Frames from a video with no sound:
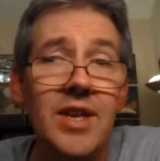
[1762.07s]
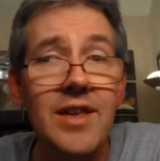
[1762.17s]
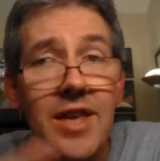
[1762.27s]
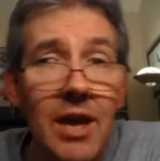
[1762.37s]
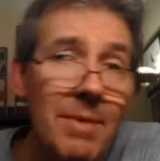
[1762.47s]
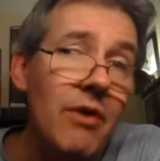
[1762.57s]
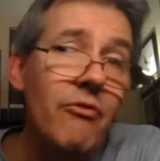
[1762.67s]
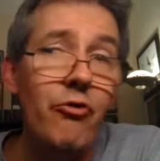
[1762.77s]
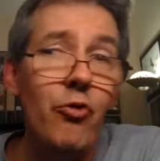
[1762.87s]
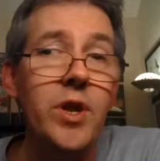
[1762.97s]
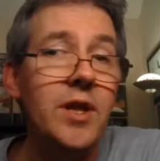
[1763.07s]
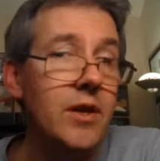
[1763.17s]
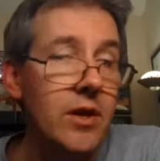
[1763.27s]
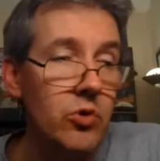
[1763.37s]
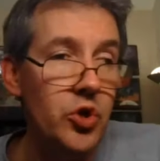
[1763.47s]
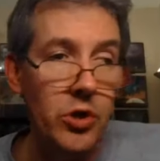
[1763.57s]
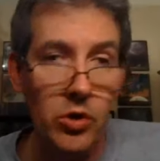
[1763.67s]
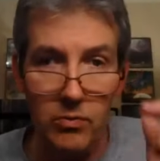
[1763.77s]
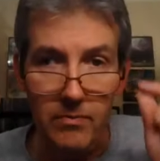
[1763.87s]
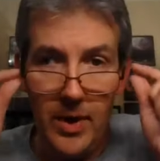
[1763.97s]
that came out 40 years ago.